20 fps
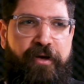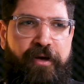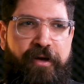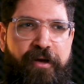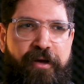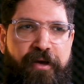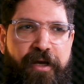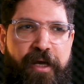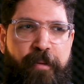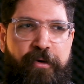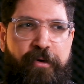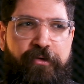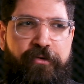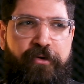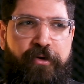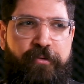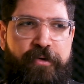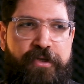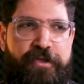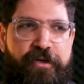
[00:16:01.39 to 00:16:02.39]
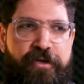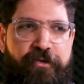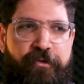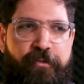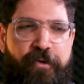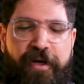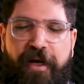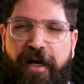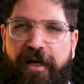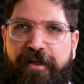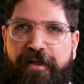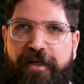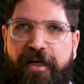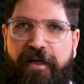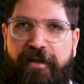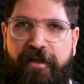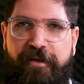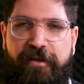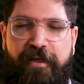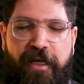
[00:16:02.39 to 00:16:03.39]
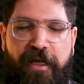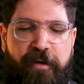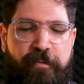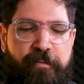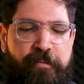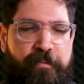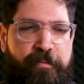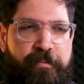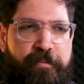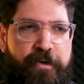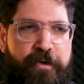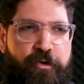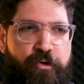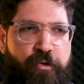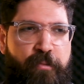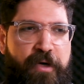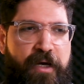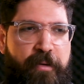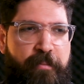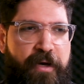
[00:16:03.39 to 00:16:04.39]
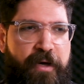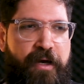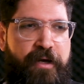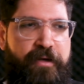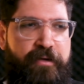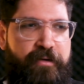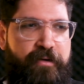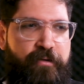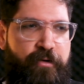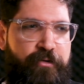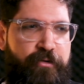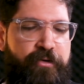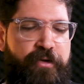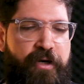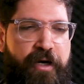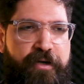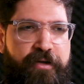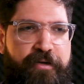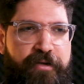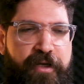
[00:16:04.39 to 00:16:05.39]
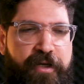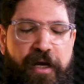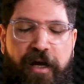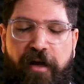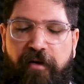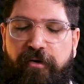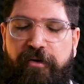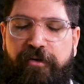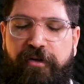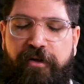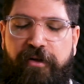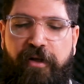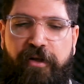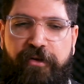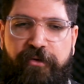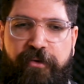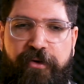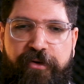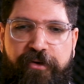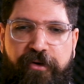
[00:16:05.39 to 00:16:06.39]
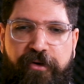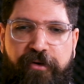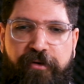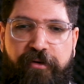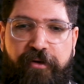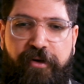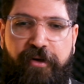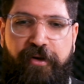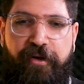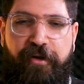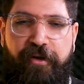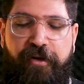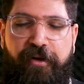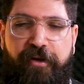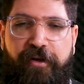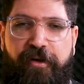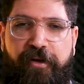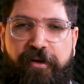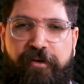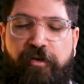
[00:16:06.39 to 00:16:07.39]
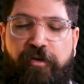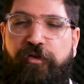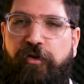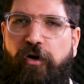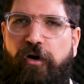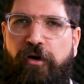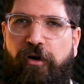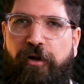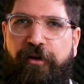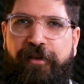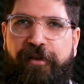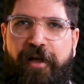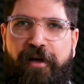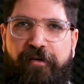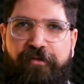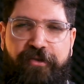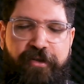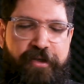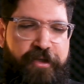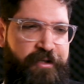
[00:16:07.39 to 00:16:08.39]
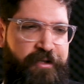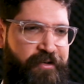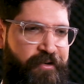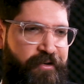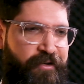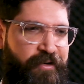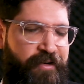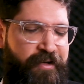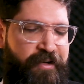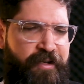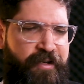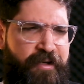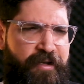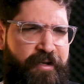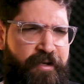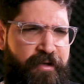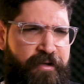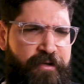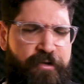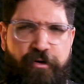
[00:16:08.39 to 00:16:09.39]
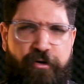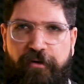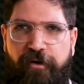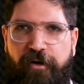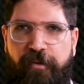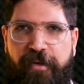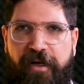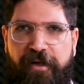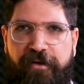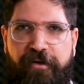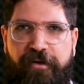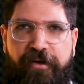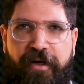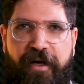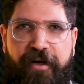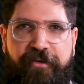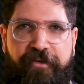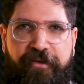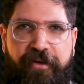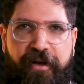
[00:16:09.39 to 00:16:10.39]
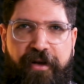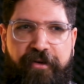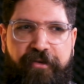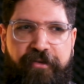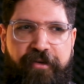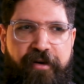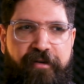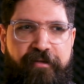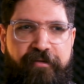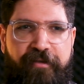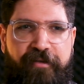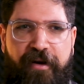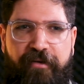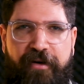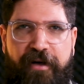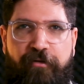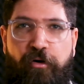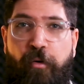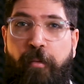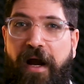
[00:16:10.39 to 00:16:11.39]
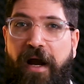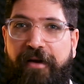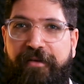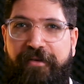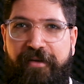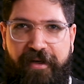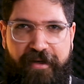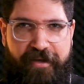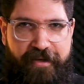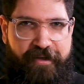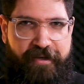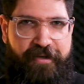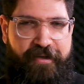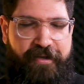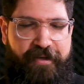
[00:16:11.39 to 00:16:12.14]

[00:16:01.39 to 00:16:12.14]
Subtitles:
episode with just one idea that came into my mind also the other day. I wrote it on Twitter. The so-called left in Europe and the United States, they are very romantic